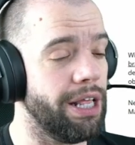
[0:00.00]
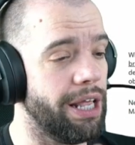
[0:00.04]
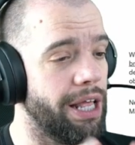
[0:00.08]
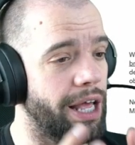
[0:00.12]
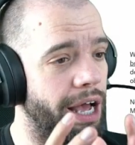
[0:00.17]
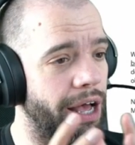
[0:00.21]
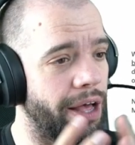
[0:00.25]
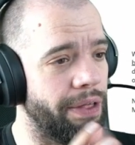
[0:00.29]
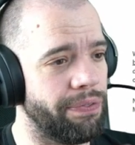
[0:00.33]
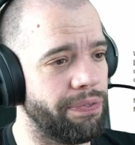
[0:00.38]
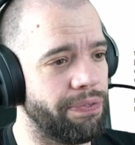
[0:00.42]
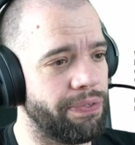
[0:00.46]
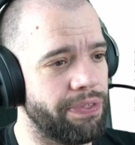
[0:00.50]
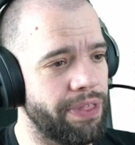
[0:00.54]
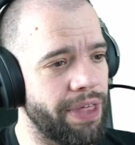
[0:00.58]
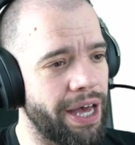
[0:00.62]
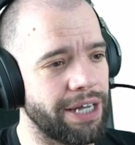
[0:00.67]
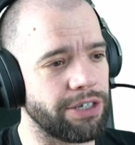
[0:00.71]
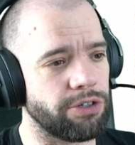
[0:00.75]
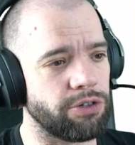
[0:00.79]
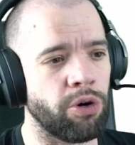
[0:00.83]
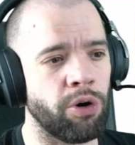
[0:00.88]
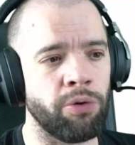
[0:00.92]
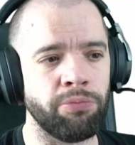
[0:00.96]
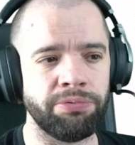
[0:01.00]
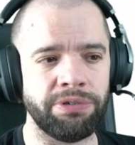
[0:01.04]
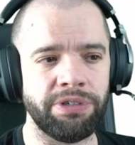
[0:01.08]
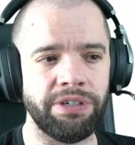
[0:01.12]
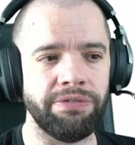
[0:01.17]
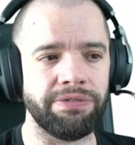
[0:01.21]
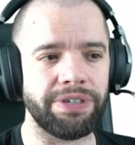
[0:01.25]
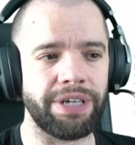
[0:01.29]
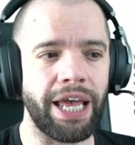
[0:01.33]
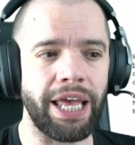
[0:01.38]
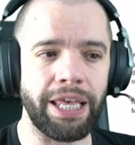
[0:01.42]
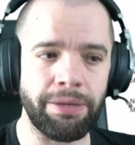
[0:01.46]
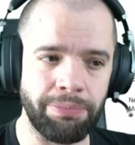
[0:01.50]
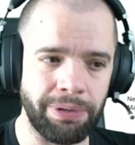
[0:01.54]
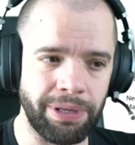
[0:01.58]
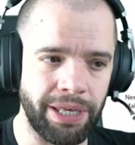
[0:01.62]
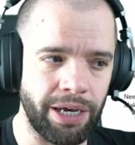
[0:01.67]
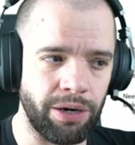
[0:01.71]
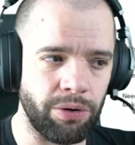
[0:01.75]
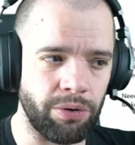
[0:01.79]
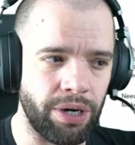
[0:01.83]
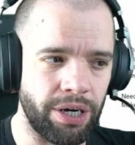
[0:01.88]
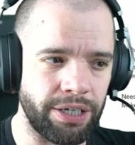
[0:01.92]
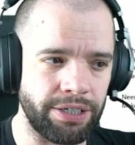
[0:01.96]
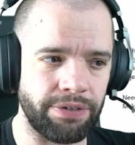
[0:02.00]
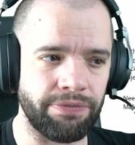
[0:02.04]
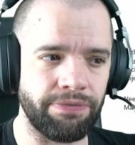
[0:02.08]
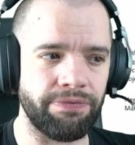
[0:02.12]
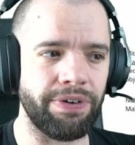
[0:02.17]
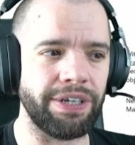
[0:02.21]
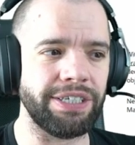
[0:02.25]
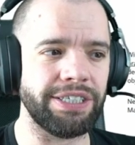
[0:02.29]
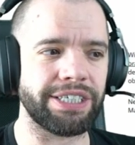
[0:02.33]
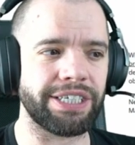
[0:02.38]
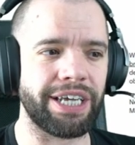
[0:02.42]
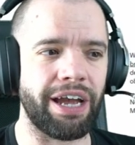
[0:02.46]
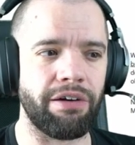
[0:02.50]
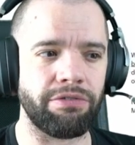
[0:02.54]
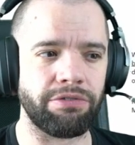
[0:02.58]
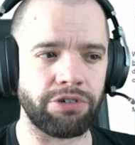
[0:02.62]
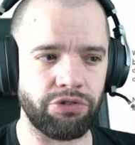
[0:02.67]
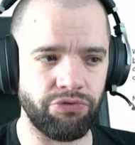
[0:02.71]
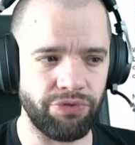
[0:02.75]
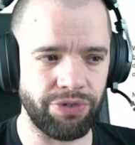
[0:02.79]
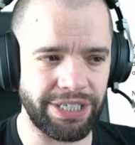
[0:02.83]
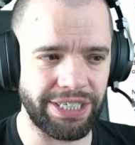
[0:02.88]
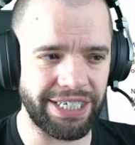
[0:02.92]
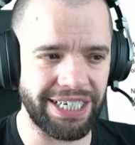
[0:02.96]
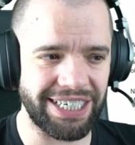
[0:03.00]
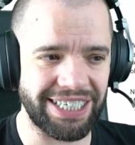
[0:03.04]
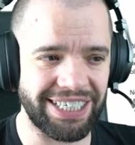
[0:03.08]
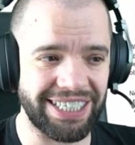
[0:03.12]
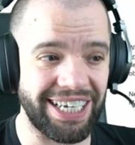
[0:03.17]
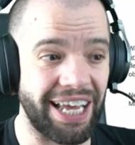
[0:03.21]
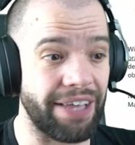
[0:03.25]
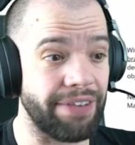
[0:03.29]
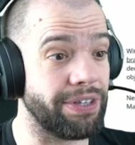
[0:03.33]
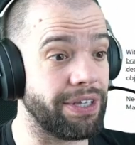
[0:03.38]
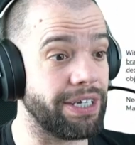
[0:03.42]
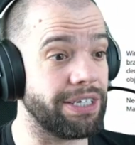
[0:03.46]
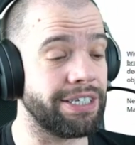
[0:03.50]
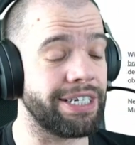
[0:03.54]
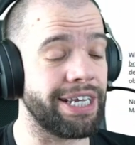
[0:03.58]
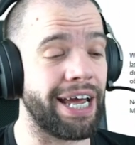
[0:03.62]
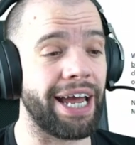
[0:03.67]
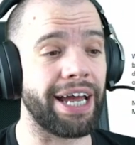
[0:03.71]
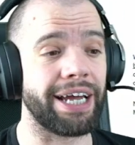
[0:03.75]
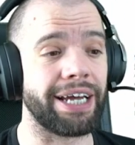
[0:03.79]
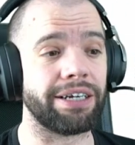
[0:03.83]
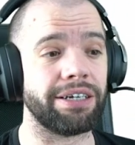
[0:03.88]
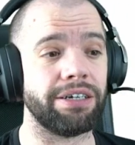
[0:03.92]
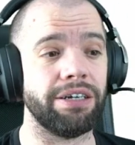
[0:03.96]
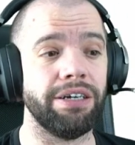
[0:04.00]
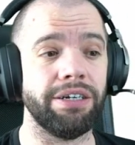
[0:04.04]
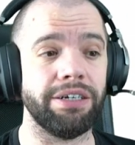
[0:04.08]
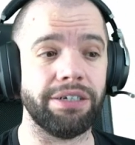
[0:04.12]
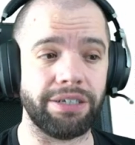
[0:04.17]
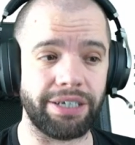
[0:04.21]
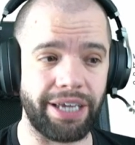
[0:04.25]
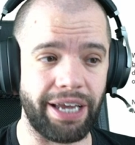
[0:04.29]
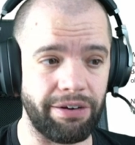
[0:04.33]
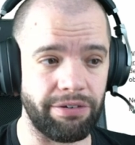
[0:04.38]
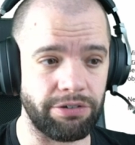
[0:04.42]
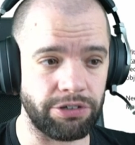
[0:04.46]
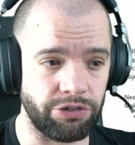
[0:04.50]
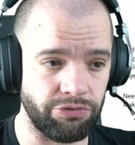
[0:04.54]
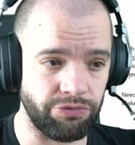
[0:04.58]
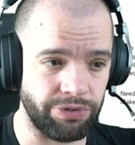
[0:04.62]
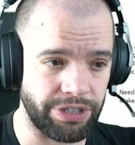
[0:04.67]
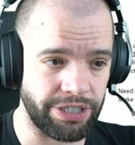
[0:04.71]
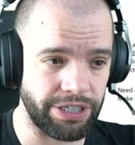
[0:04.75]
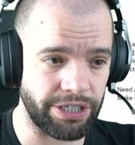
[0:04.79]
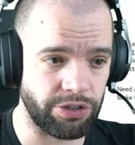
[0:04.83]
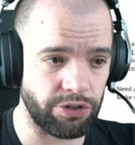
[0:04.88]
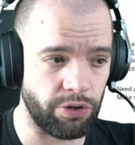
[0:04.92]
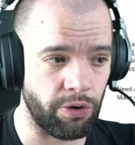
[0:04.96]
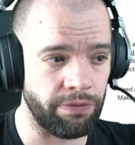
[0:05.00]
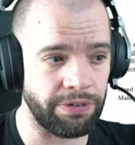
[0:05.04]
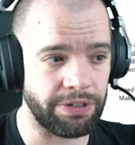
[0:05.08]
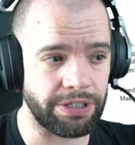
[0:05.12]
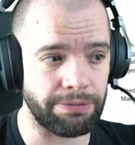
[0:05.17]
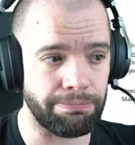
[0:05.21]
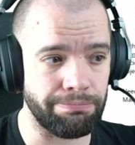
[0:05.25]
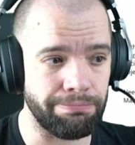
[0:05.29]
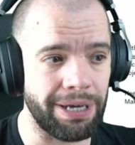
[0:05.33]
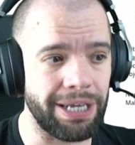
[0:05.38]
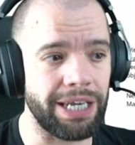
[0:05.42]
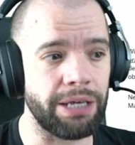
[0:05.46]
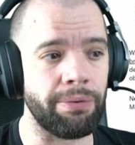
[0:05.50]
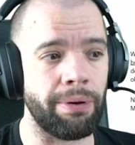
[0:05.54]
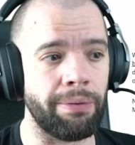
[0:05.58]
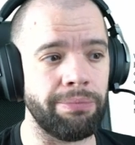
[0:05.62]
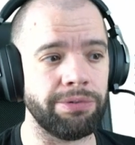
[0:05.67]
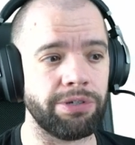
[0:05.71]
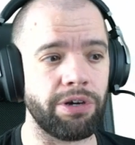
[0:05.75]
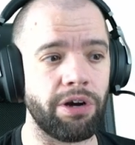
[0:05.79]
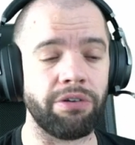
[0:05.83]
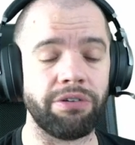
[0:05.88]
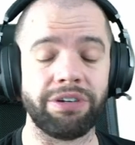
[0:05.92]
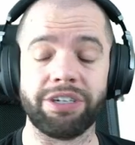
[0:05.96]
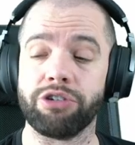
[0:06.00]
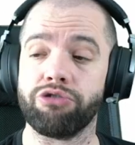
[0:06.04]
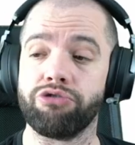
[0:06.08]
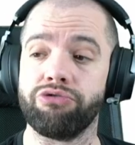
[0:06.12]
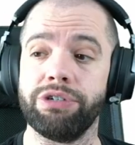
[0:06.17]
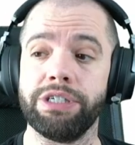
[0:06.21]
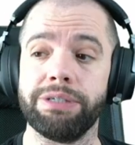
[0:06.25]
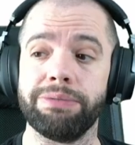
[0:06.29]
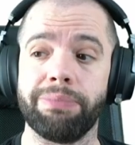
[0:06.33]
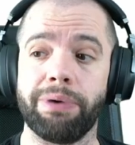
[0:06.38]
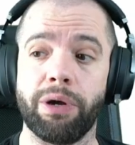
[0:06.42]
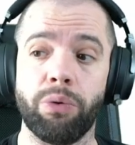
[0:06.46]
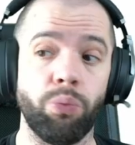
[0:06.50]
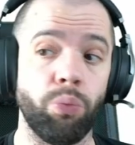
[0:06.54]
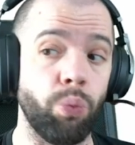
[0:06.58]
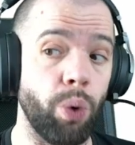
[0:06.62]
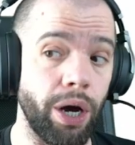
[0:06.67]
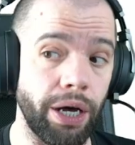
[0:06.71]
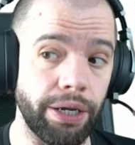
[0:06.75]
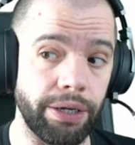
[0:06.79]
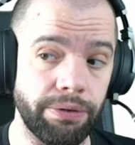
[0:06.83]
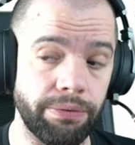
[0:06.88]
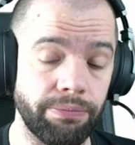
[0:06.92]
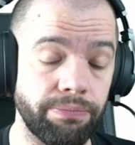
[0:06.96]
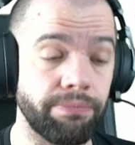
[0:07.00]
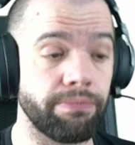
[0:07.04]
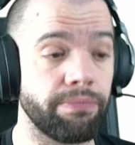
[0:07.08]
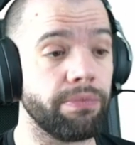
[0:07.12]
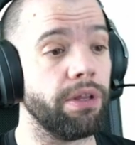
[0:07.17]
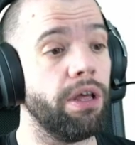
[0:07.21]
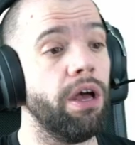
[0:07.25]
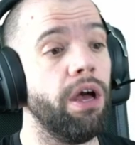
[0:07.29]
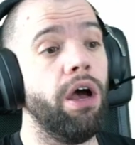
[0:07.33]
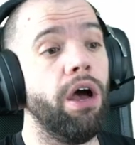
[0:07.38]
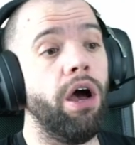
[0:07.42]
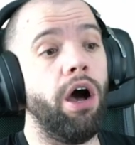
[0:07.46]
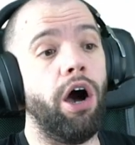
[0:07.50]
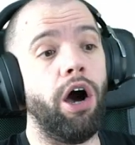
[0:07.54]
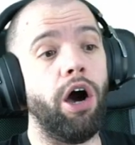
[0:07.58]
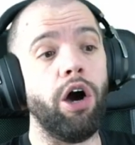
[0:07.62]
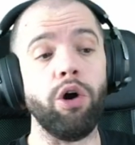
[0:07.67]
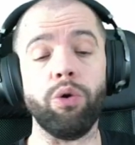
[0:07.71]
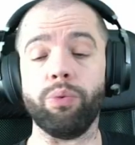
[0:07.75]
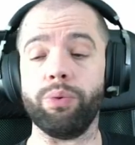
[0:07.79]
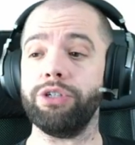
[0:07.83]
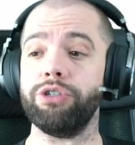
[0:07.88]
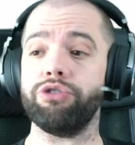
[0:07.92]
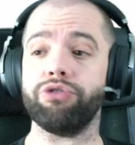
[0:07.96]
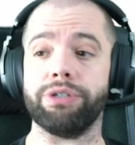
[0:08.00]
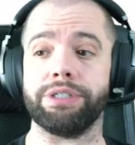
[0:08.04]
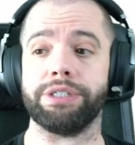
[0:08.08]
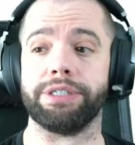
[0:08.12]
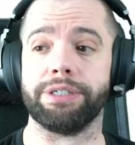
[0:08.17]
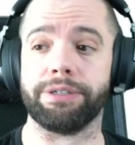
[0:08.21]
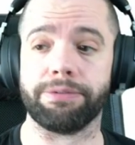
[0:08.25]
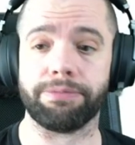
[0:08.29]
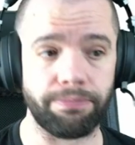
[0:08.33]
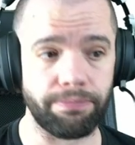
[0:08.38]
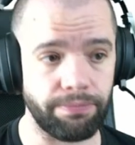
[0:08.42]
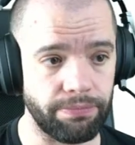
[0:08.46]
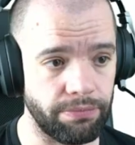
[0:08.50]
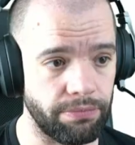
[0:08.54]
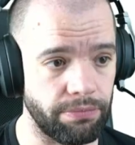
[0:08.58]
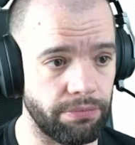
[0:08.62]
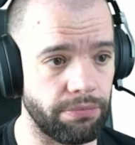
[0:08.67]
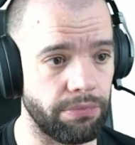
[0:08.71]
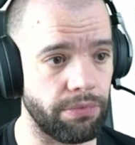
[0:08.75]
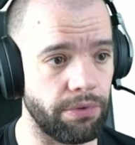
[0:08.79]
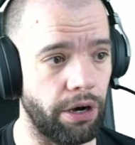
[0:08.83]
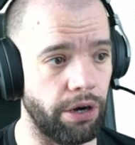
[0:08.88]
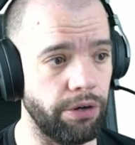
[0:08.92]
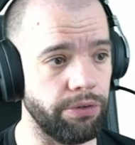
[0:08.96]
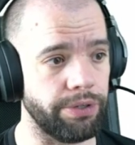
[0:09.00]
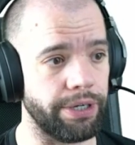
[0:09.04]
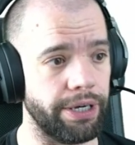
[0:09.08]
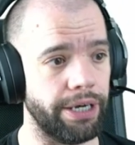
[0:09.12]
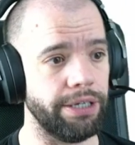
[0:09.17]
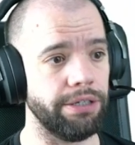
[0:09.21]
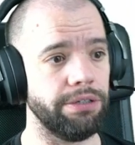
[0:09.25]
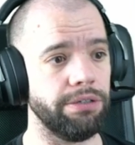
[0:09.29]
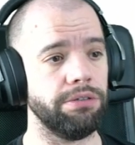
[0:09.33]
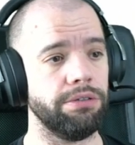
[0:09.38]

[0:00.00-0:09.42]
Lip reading: and that operative's APL and defense characteristics and the attack characteristics of its melee weapons are increased by 1. Oh, interesting. Okay.